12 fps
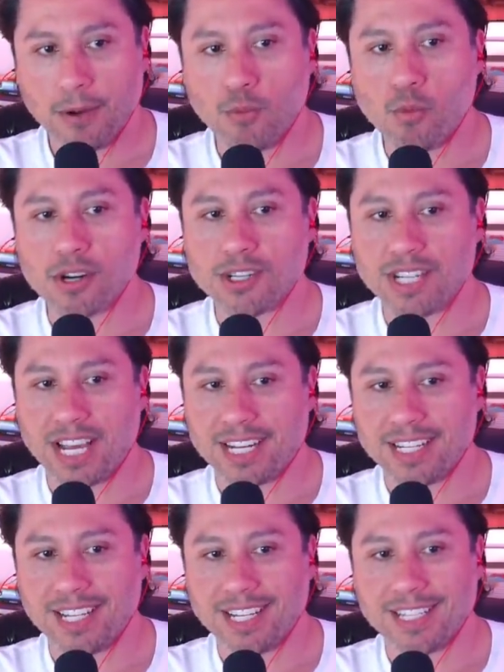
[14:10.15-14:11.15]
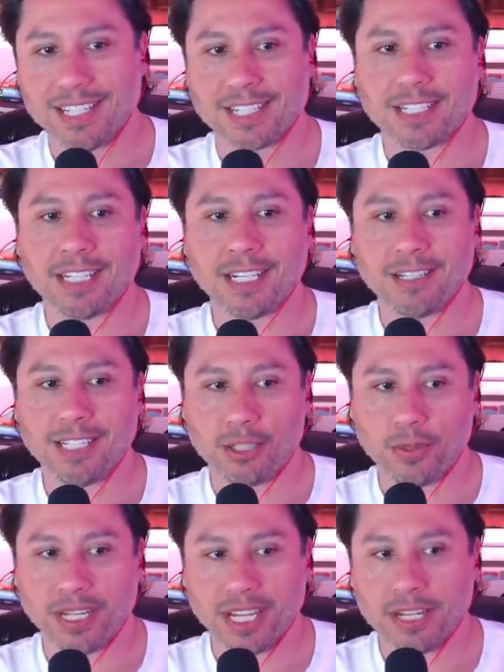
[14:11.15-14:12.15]
Worse yet, this is clearly
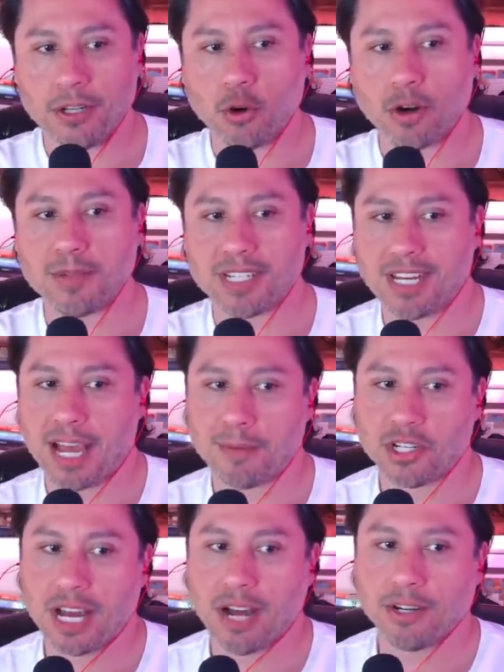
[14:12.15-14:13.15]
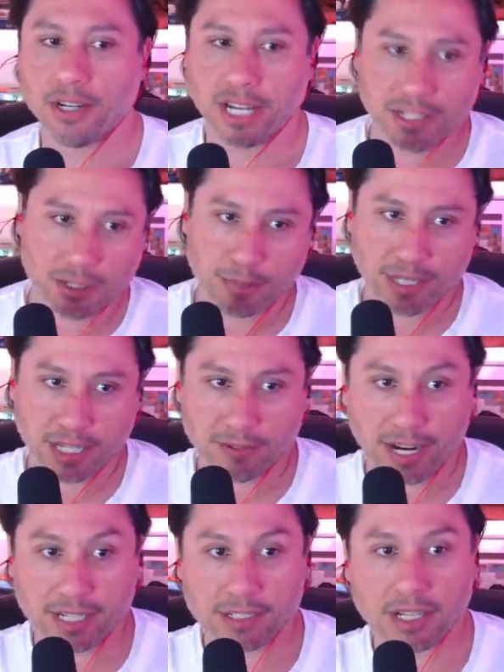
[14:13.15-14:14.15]
doing enormous damage to how your kids are being
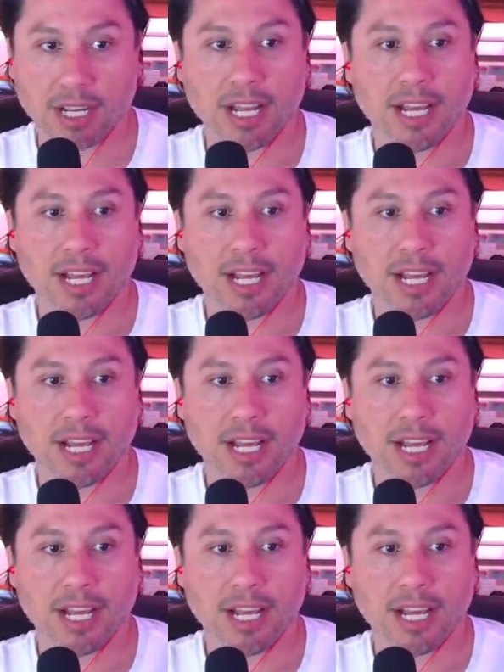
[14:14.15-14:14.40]
raised.